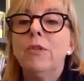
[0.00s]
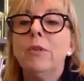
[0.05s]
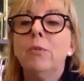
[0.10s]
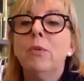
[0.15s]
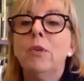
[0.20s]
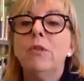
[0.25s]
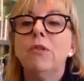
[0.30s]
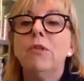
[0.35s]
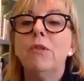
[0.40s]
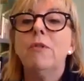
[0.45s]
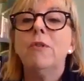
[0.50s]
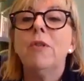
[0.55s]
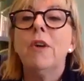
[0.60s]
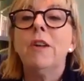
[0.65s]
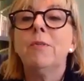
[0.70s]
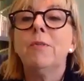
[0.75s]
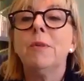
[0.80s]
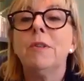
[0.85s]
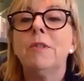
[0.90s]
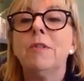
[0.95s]
What's your
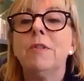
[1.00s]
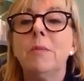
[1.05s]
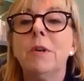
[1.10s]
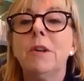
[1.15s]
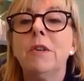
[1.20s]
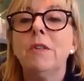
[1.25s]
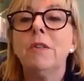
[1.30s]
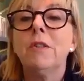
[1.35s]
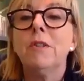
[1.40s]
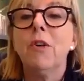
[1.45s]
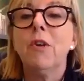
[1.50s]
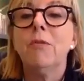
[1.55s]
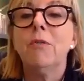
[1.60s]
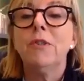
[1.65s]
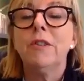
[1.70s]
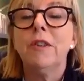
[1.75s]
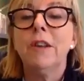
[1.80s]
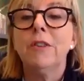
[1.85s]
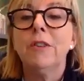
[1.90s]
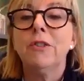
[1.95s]
advice when stimulus is
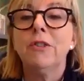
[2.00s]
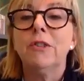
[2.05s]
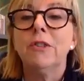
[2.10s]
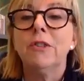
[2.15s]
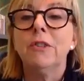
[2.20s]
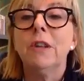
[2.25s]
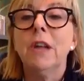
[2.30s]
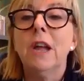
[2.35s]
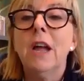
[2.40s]
confidential?